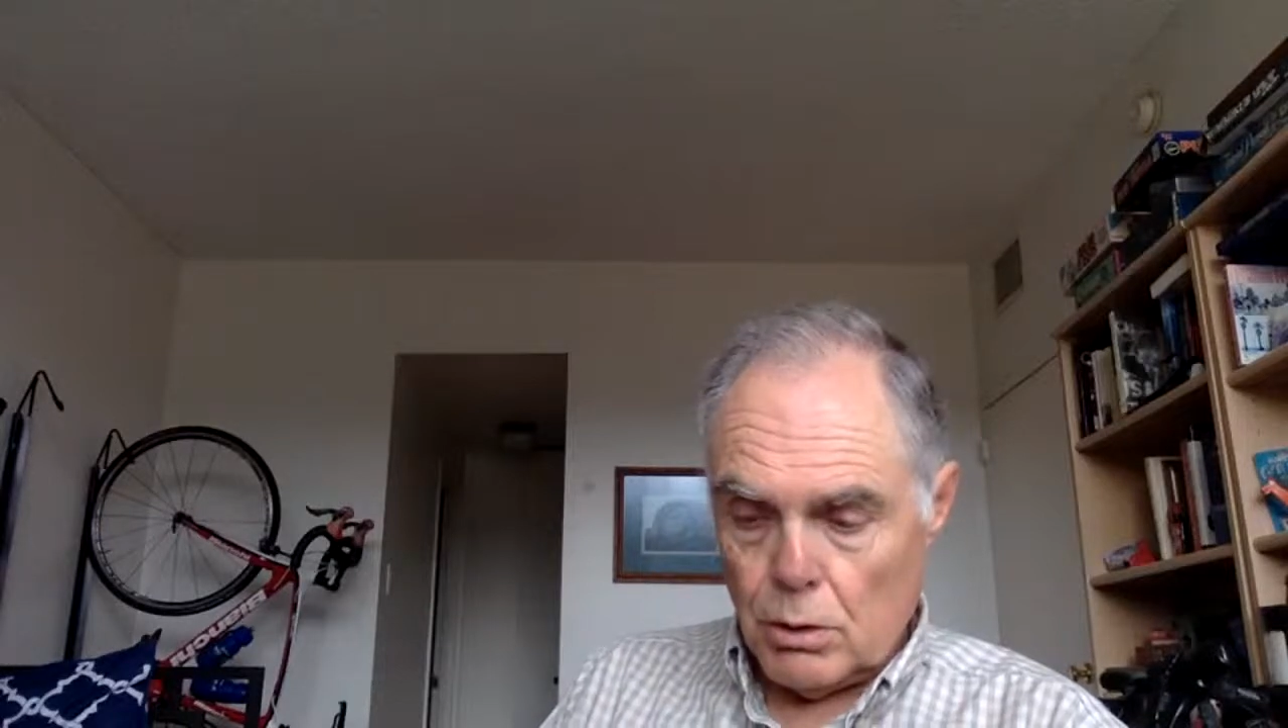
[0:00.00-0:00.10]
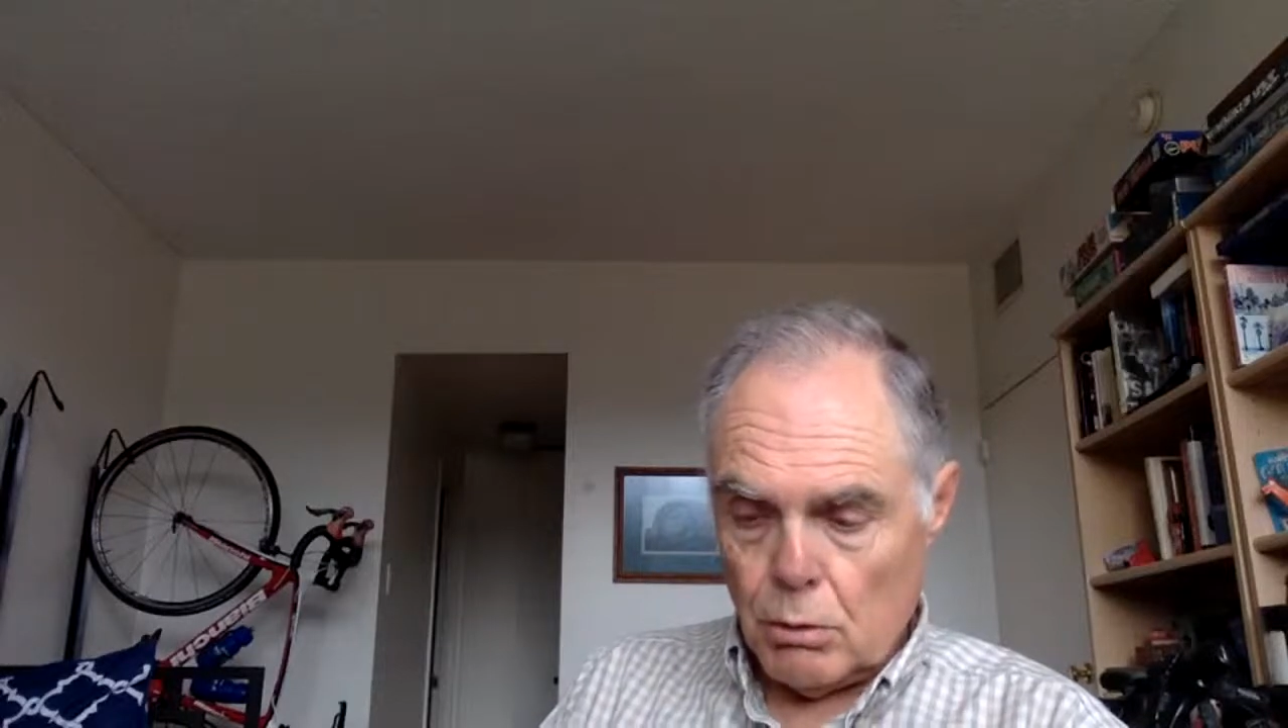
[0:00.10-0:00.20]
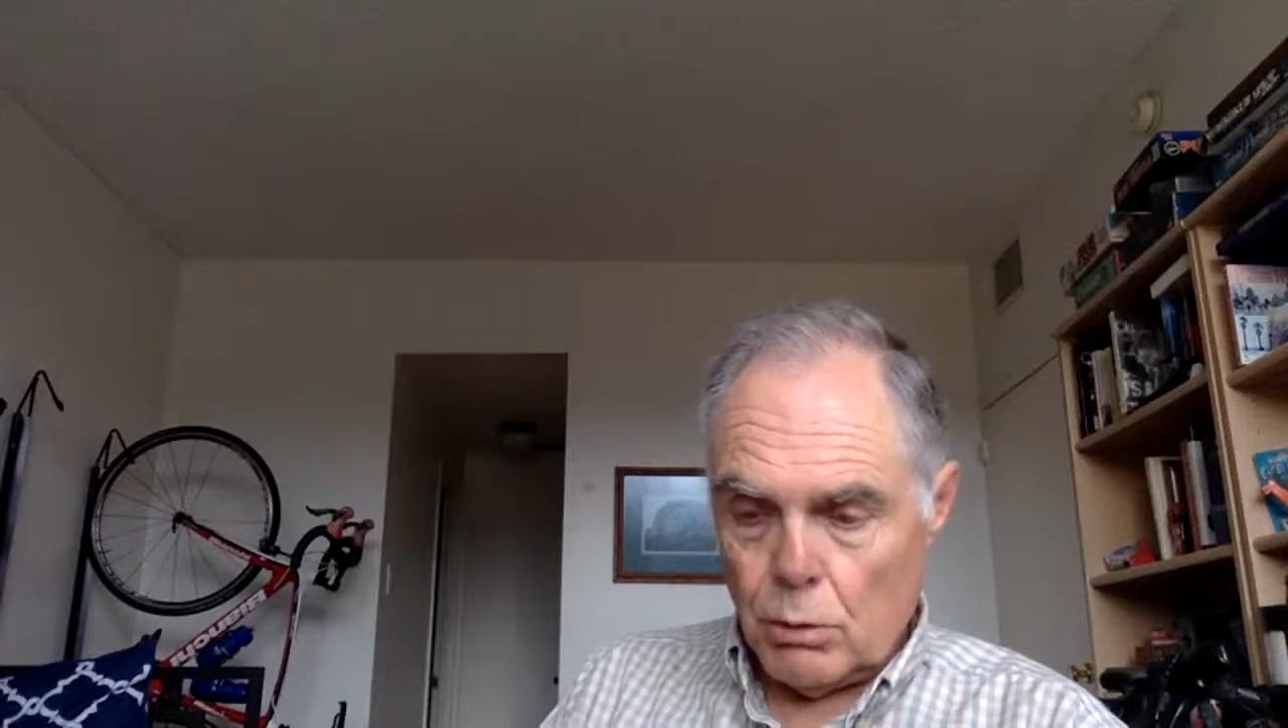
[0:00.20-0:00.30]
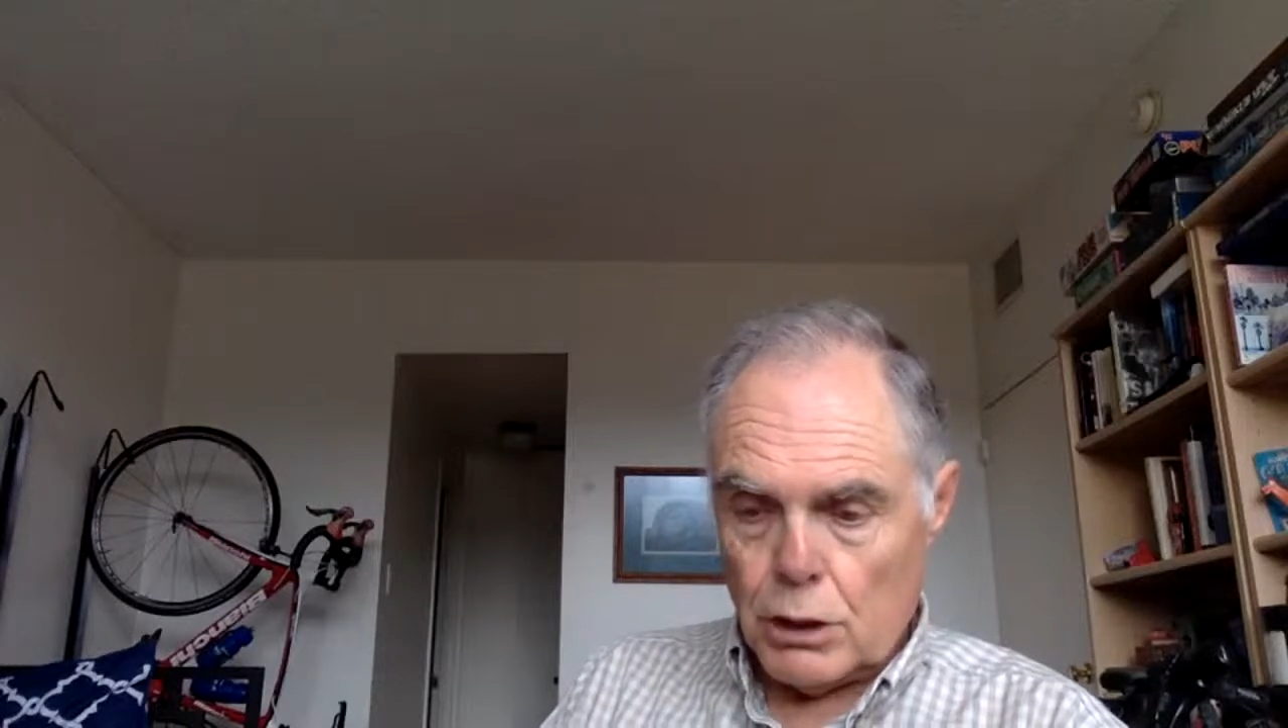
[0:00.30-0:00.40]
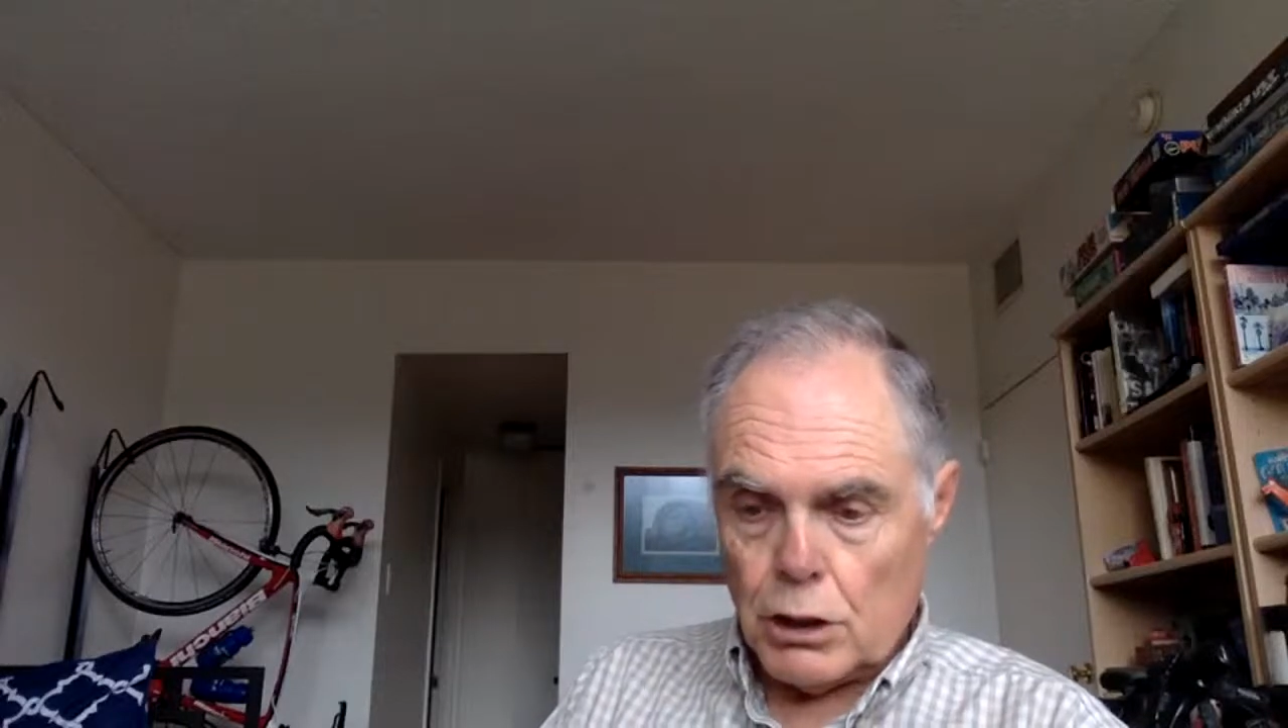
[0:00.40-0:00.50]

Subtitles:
which